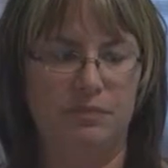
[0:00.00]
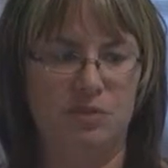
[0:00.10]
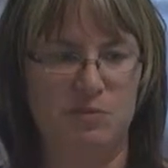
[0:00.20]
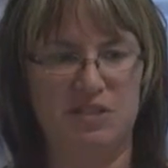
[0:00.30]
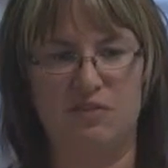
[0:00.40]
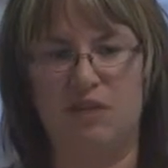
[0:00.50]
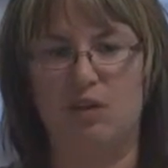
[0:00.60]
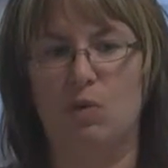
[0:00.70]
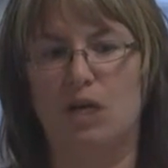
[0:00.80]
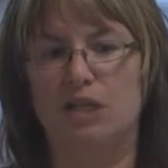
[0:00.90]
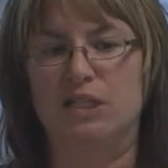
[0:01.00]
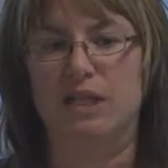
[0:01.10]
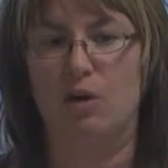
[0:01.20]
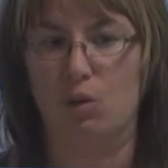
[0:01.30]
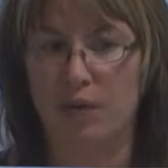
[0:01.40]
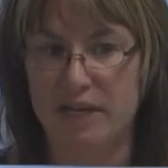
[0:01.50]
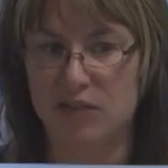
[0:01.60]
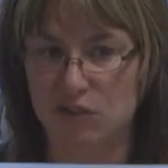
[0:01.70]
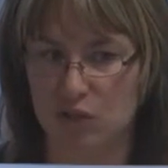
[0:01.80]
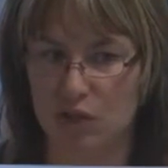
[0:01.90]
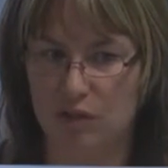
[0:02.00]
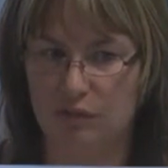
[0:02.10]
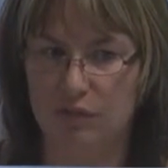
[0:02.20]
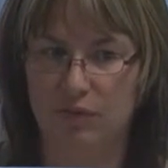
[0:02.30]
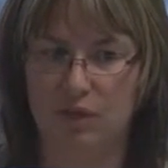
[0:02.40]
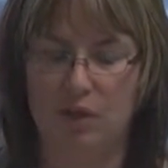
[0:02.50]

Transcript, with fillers: Specific ones that we serve